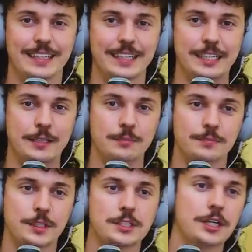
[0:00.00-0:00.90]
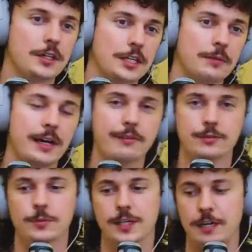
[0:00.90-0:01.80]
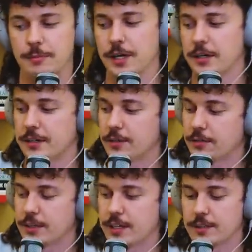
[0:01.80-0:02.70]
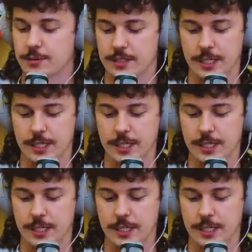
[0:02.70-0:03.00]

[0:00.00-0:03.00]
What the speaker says: Because right after we got married over there, it was